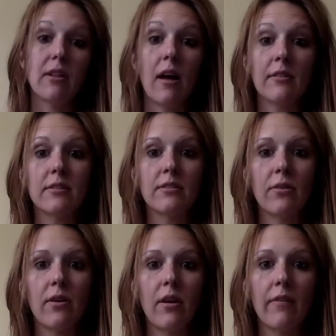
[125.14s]
closet
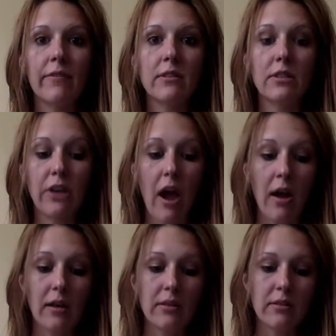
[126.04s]
door off its
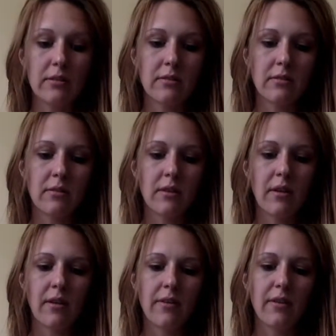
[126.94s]
tracks,
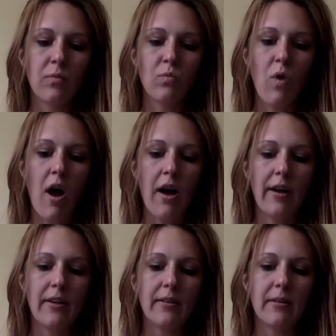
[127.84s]
some
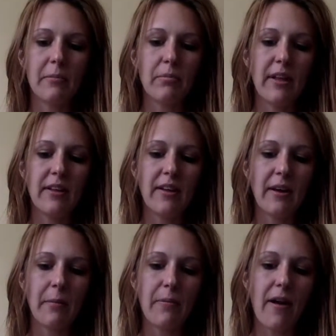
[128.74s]
wide,
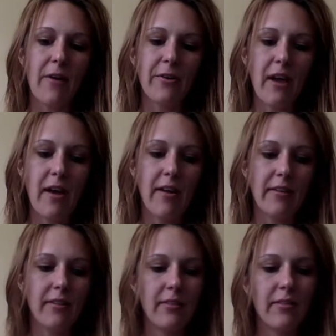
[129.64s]
blinking brown
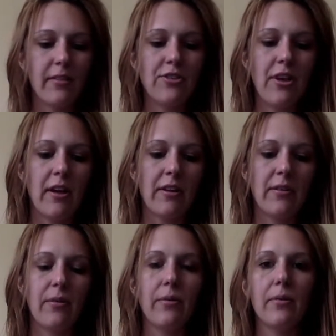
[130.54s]
eyes through the
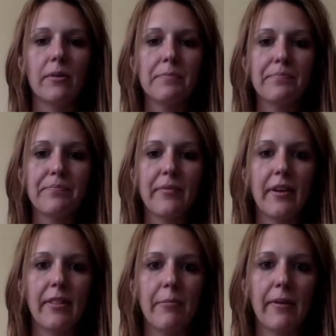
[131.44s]
jagged hole
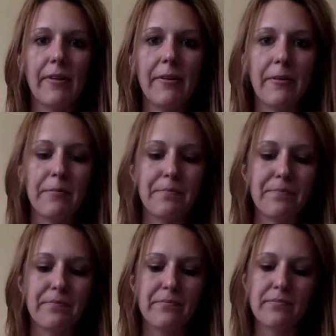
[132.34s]
in the middle.
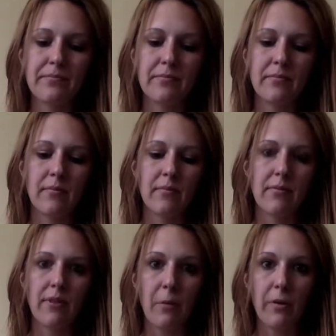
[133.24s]

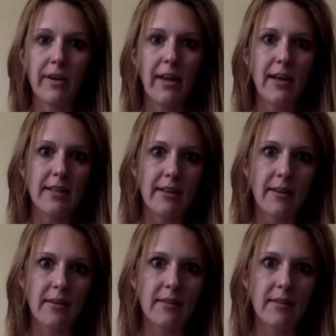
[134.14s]
Someone kicked it.